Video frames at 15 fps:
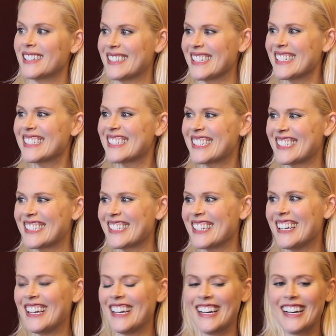exists,
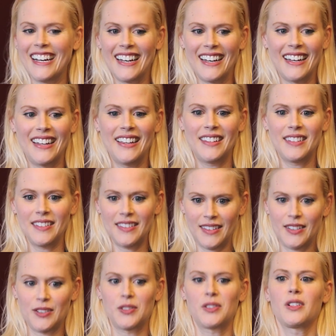
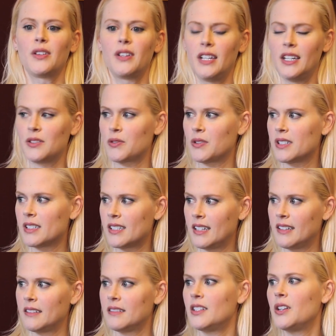there's still an interest
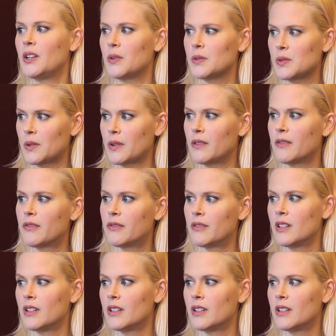in, you know, sort of